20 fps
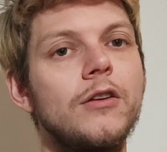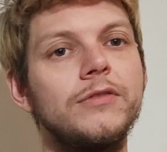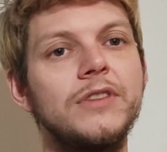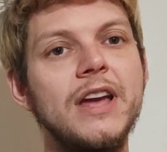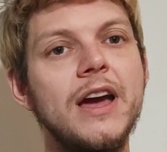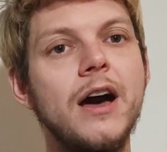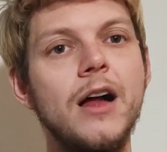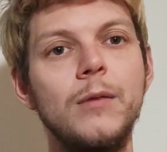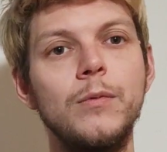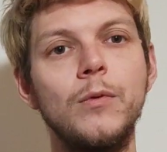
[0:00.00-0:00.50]
of
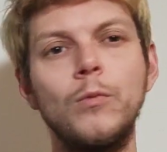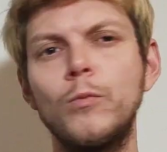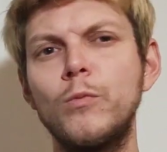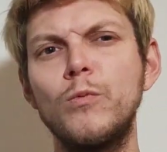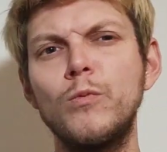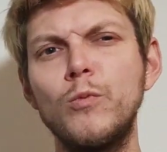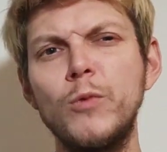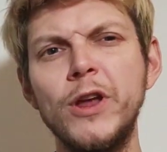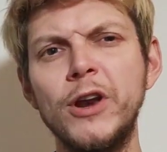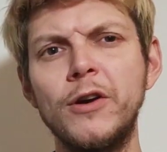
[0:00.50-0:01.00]
the album,
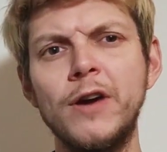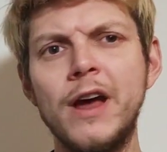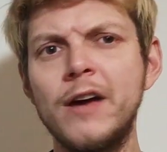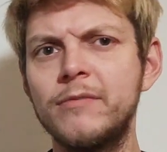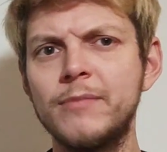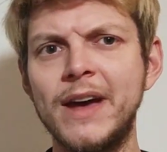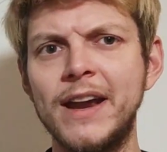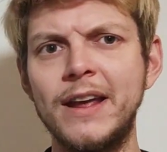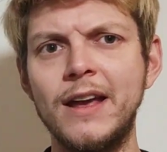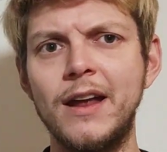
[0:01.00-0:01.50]
we don't
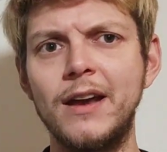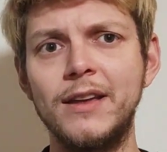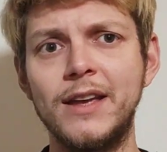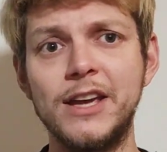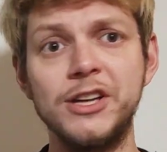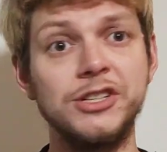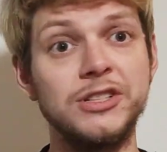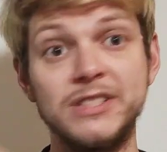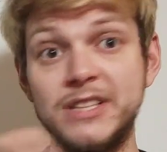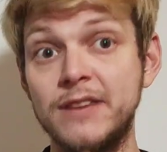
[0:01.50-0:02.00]
have many
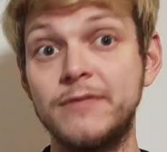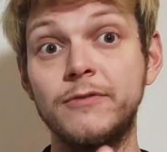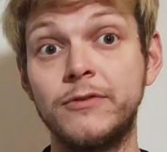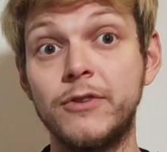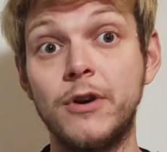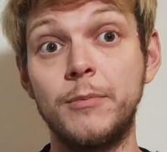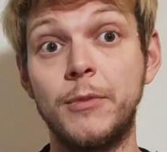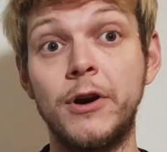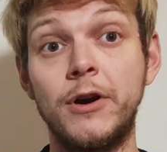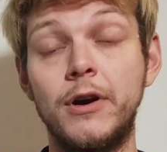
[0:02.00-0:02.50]
allegations even
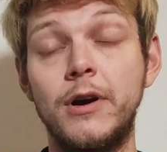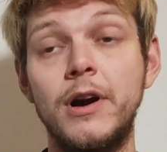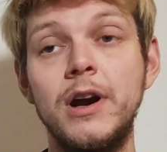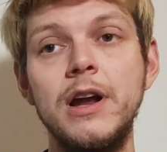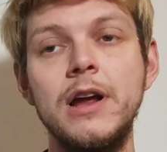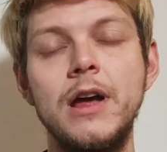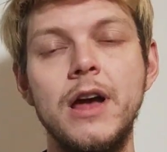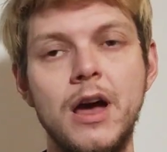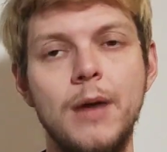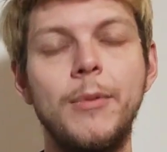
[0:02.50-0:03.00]
from her
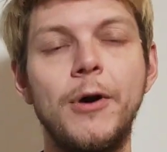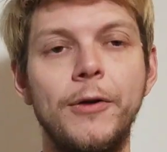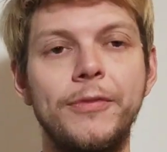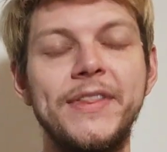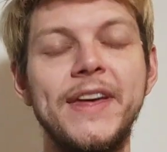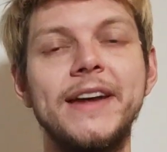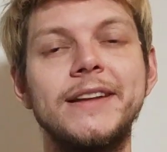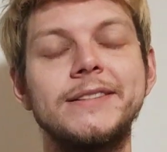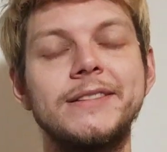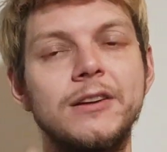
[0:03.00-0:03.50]

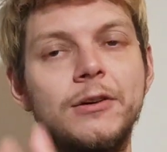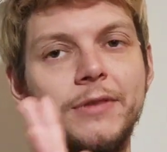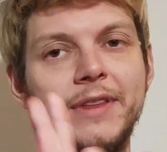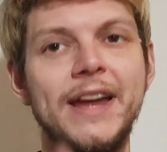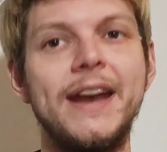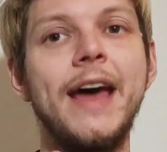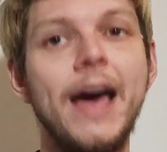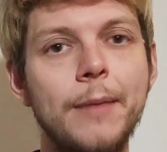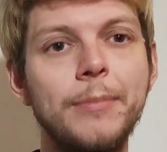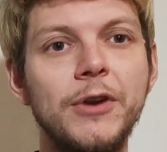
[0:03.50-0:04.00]
about that. So
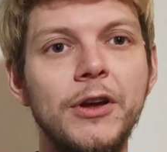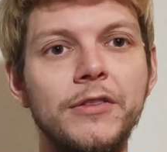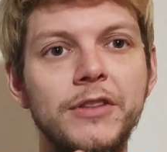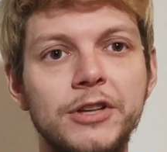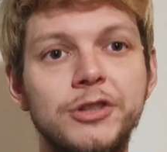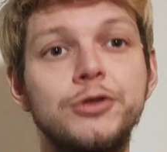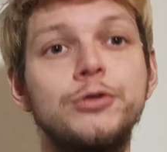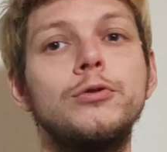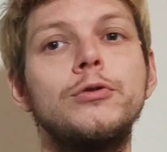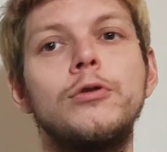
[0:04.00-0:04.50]
that happened on
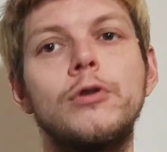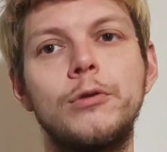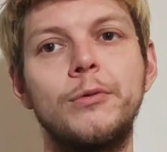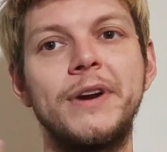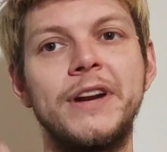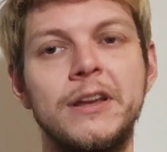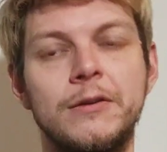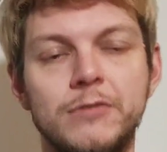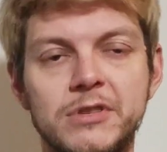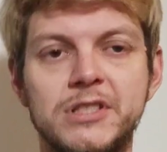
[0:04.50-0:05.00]
the tour
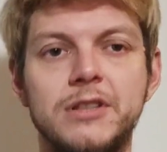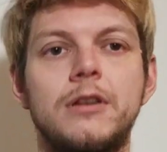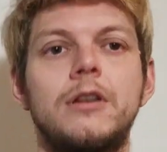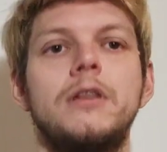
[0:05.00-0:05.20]
when he was